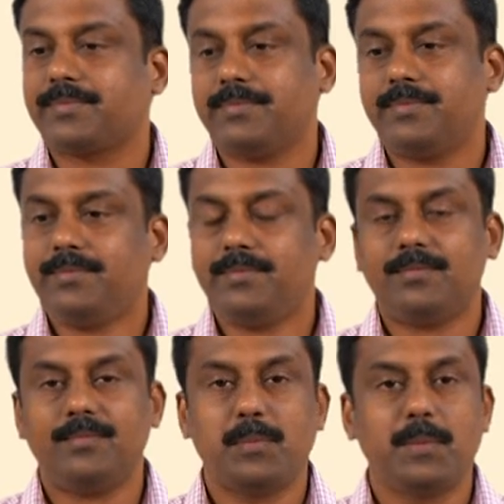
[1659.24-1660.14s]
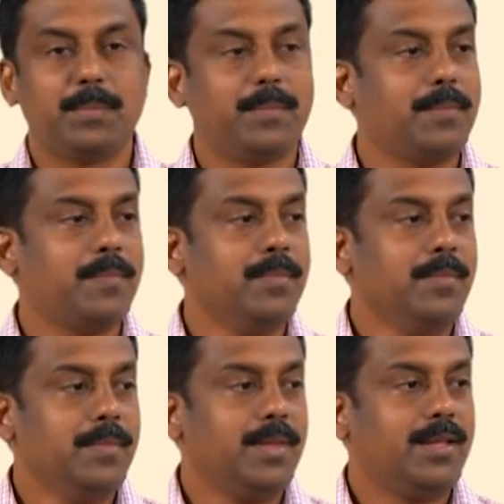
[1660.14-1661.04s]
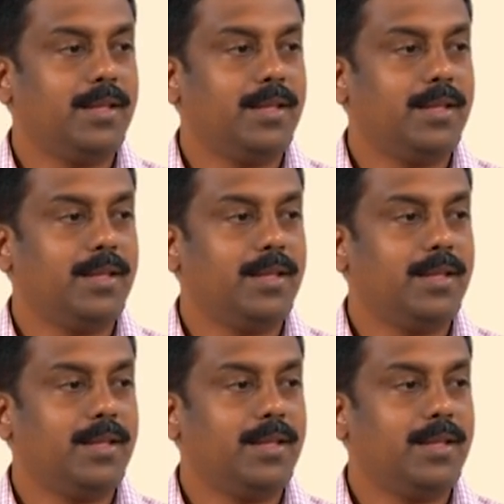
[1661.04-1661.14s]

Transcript: (no one is talking)